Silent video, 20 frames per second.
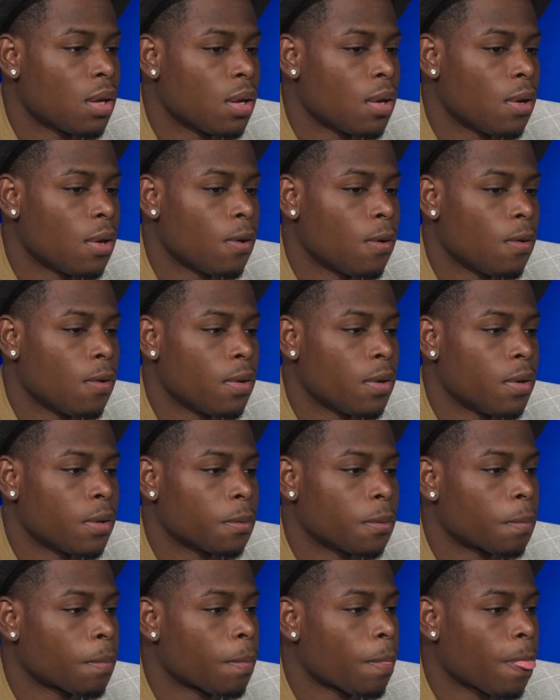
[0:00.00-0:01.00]
Or,
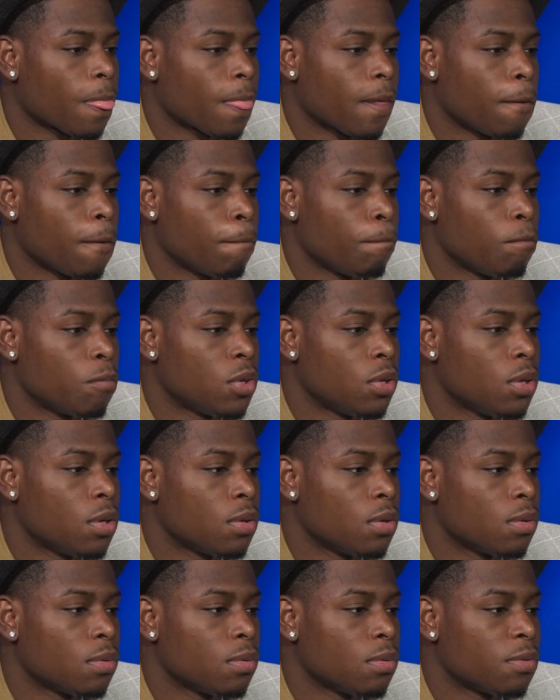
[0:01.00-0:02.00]
you
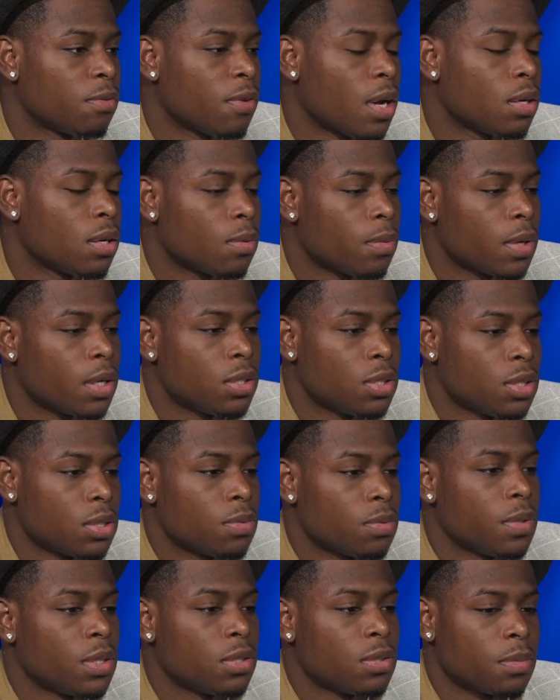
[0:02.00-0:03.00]
know, find a way to just
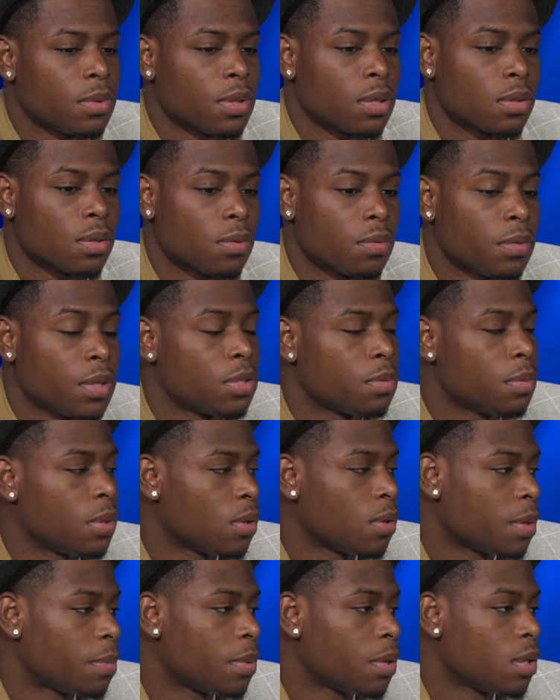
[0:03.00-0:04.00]
reach me on
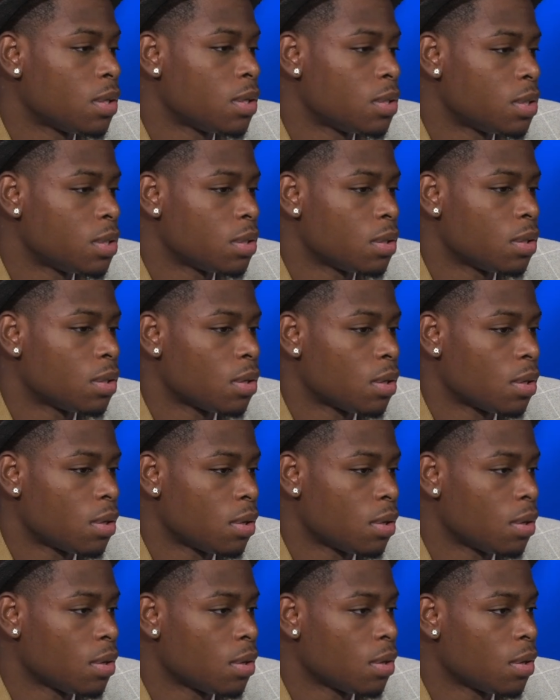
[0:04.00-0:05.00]
that page, and
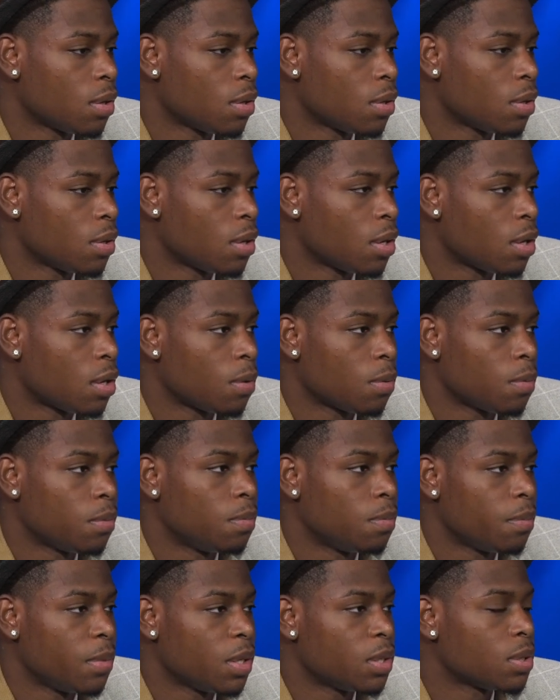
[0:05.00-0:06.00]
I'll
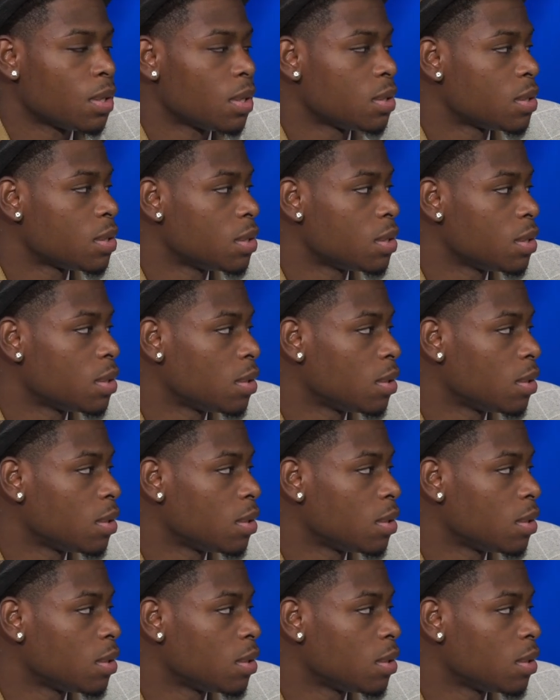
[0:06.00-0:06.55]
make sure I see it.